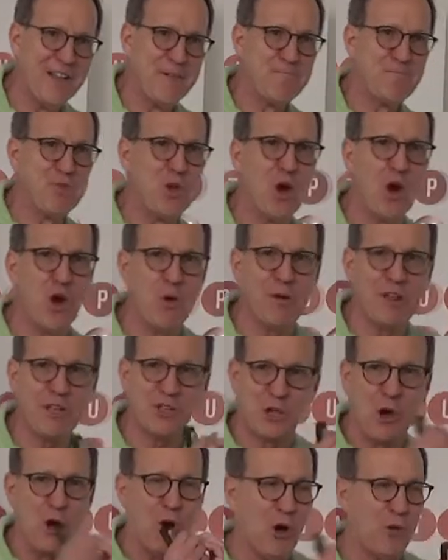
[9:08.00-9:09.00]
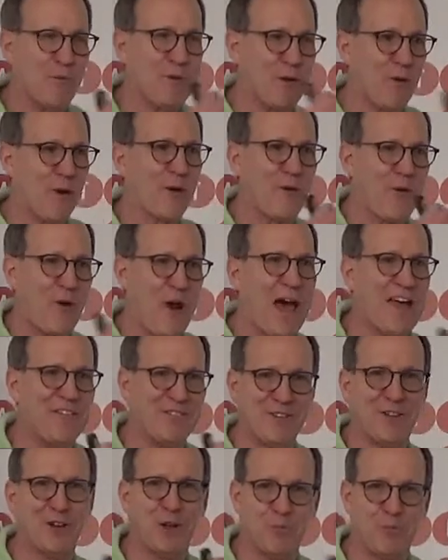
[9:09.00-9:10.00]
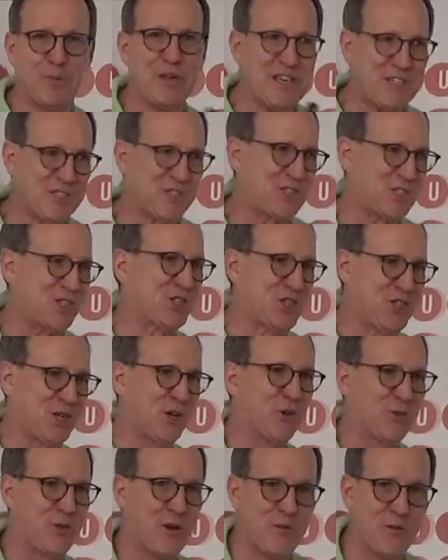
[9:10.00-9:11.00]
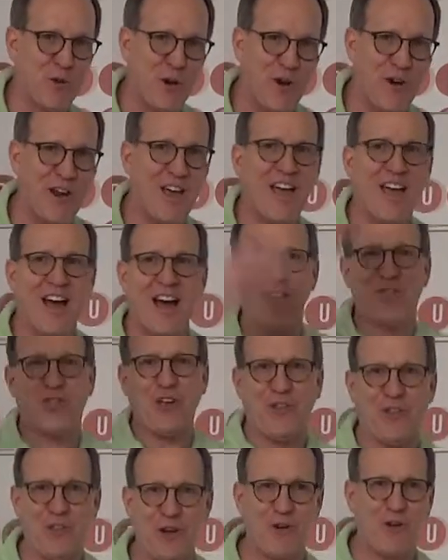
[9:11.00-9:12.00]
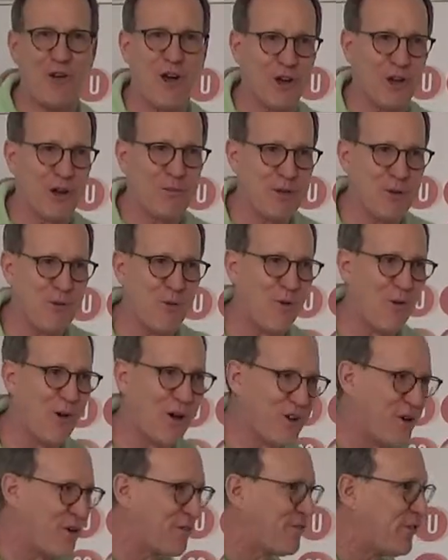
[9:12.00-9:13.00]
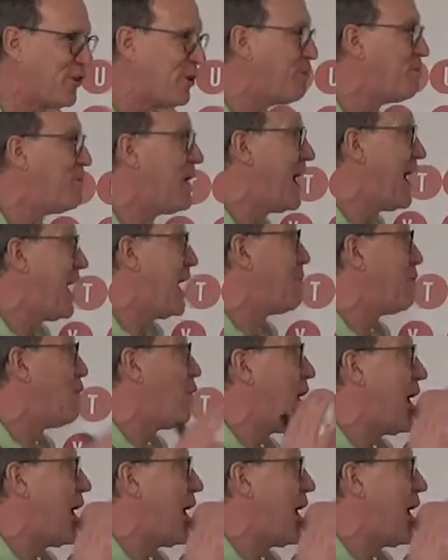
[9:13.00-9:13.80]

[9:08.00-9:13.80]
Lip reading: nobody told me what rotten little beasts children were, I thought they were all going to be wonderful, mom,